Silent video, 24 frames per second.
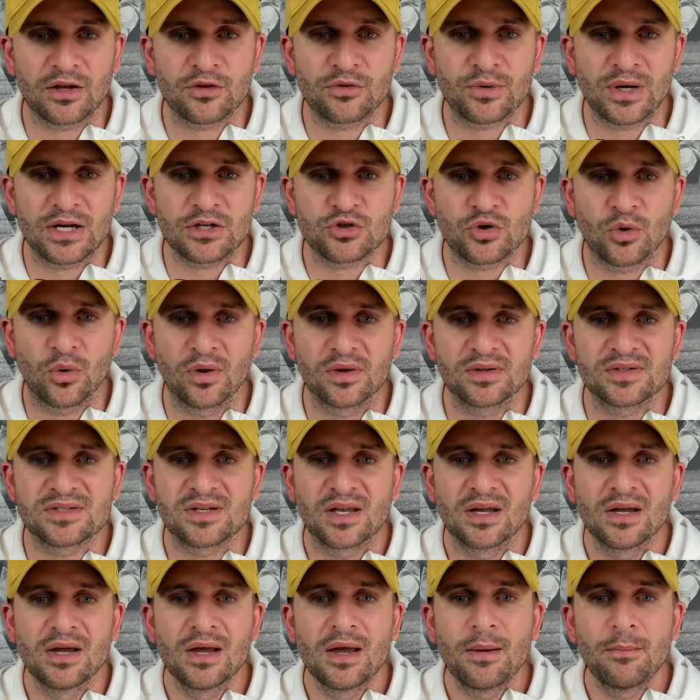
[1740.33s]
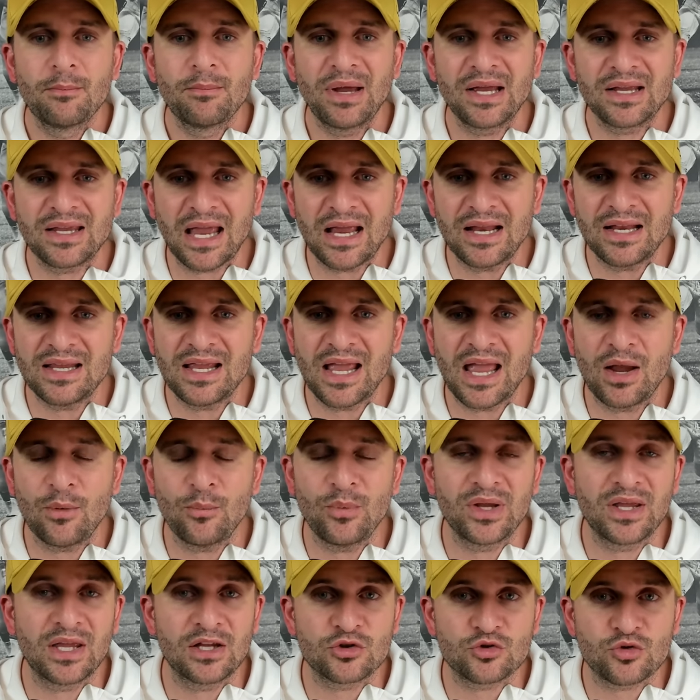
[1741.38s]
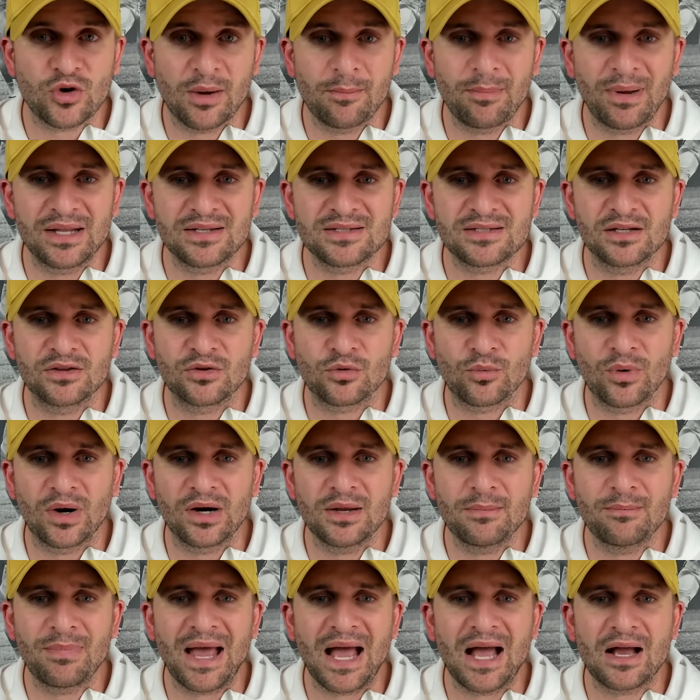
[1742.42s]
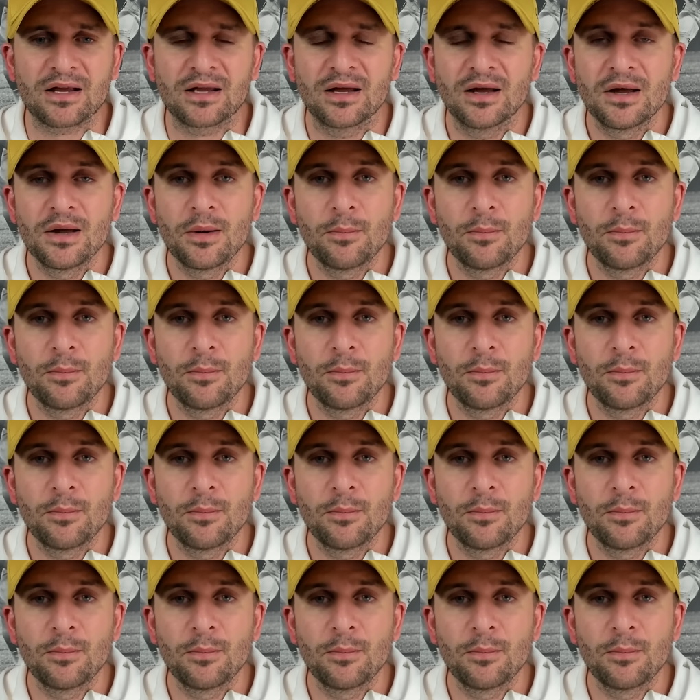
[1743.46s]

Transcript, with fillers: thresholds. Pick 88, we get Trey Benson, the running back.